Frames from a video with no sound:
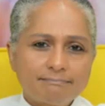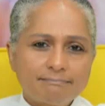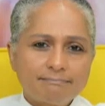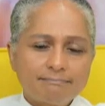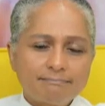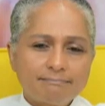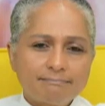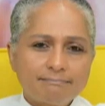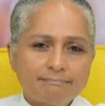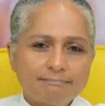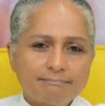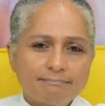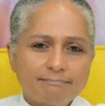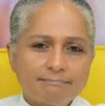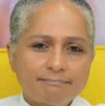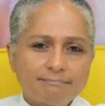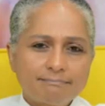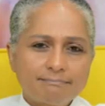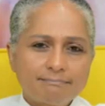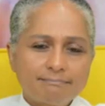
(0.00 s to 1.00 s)

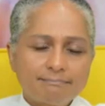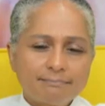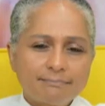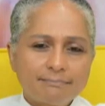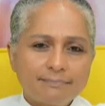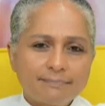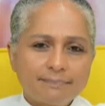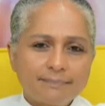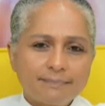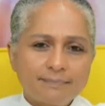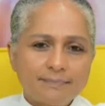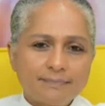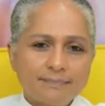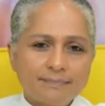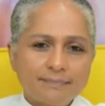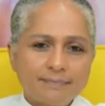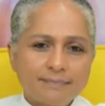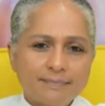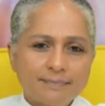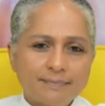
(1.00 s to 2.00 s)

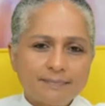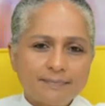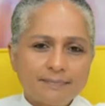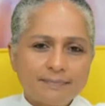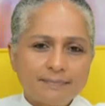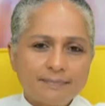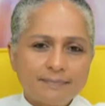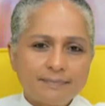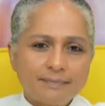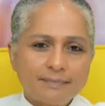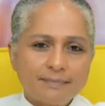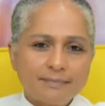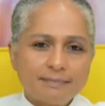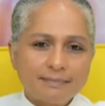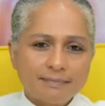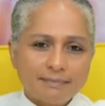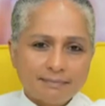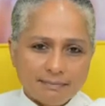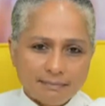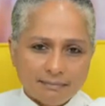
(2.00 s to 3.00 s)

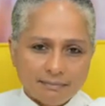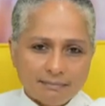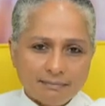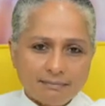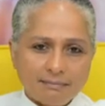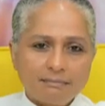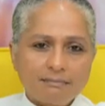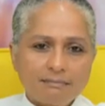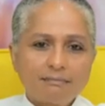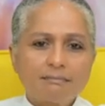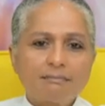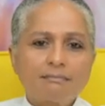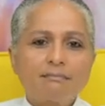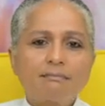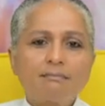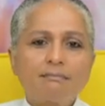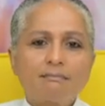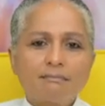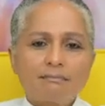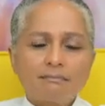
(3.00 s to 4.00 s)

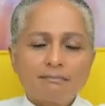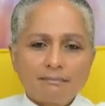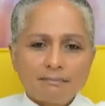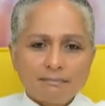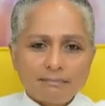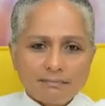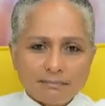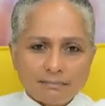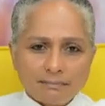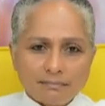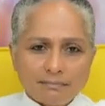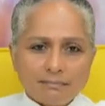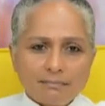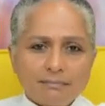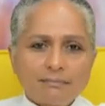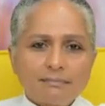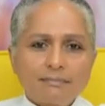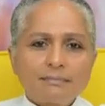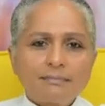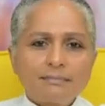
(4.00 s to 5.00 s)

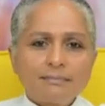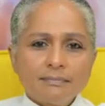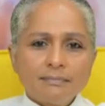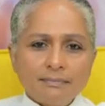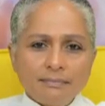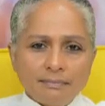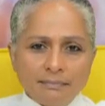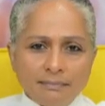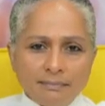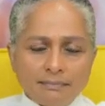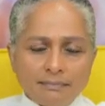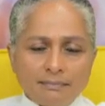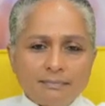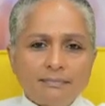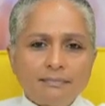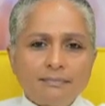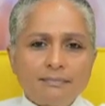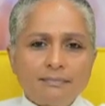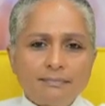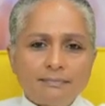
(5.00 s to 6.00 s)

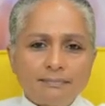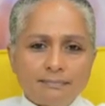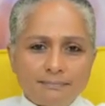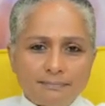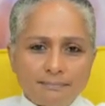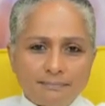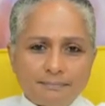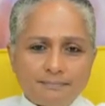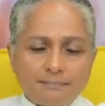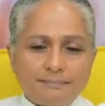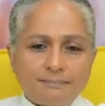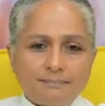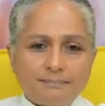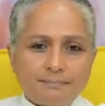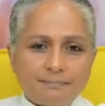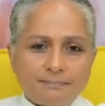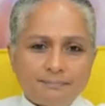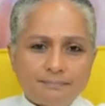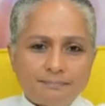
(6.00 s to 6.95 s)
[no speech]